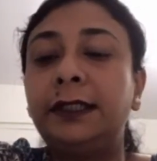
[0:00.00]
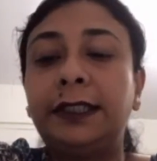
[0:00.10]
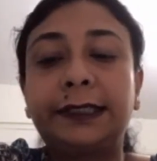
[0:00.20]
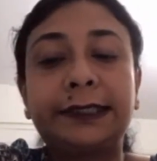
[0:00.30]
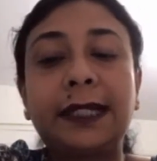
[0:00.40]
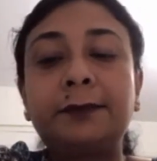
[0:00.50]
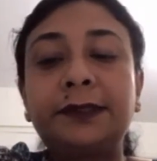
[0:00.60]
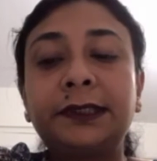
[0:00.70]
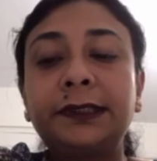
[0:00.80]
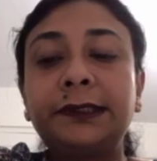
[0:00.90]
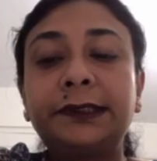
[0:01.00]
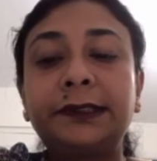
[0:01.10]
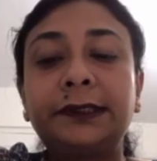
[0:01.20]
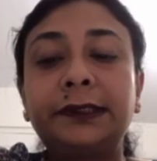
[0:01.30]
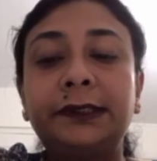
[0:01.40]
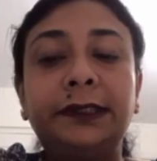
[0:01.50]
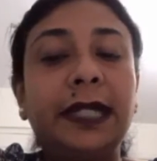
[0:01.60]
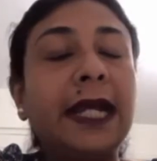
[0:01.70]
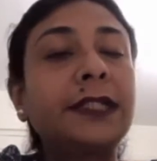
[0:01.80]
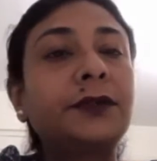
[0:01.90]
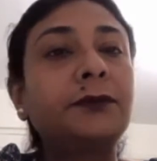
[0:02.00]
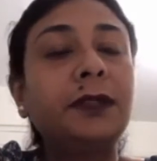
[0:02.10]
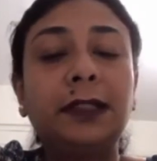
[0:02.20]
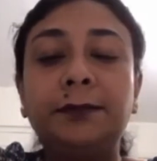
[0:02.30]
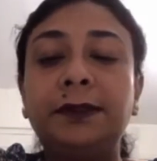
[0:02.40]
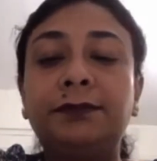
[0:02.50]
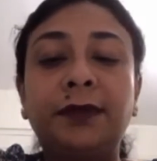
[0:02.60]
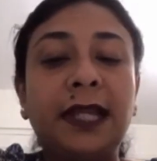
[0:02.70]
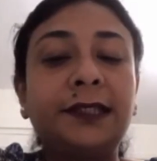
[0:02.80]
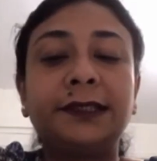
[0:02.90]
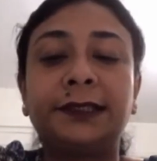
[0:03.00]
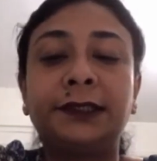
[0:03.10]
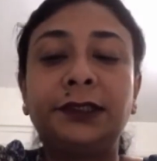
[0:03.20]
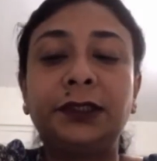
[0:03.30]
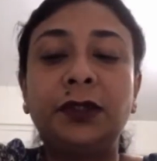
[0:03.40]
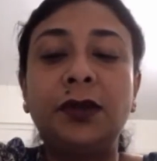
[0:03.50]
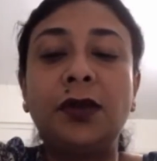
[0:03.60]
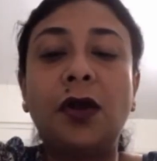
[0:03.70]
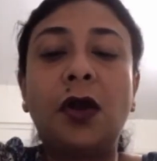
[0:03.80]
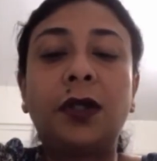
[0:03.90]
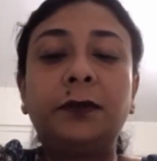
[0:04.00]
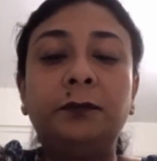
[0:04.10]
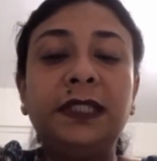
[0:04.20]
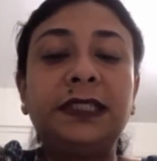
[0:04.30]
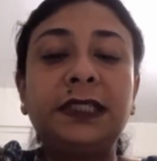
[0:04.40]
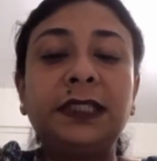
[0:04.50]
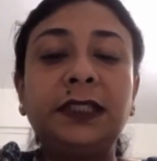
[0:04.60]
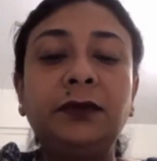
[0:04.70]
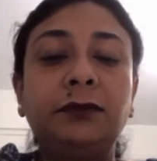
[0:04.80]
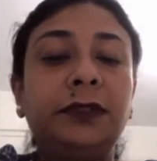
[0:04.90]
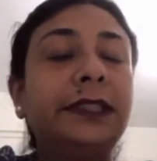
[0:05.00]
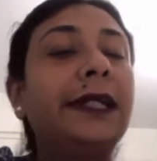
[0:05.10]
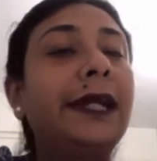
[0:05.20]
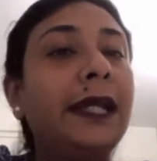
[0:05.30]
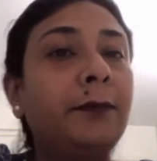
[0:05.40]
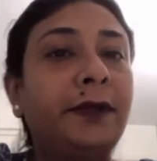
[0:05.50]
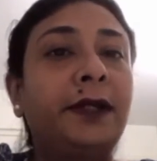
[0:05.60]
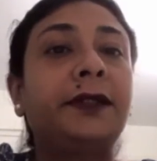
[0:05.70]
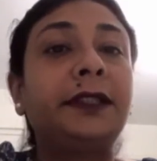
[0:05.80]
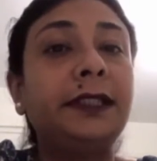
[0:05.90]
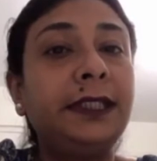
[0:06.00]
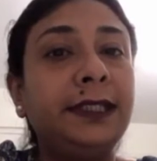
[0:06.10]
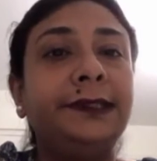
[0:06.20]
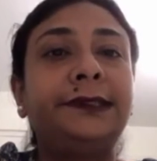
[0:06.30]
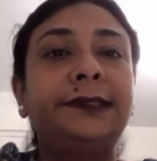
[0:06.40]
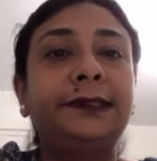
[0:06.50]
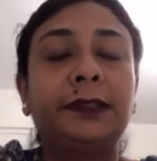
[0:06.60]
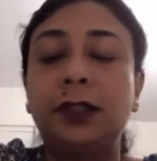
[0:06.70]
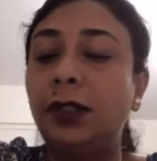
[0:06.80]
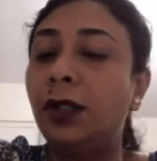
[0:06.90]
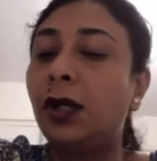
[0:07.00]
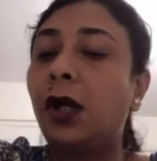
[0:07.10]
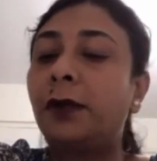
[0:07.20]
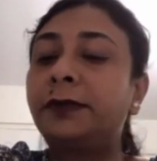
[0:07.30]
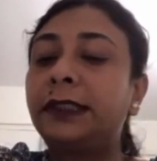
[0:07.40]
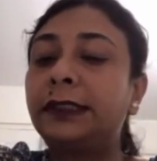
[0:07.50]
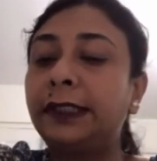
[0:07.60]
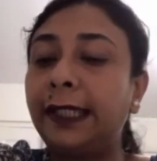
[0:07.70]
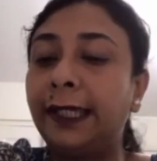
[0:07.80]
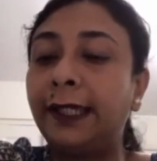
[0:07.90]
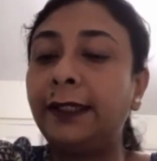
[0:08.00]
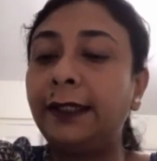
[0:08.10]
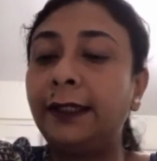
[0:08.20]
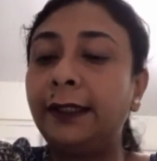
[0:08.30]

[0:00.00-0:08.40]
The substance that will be flattened on beating with a hammer is option A,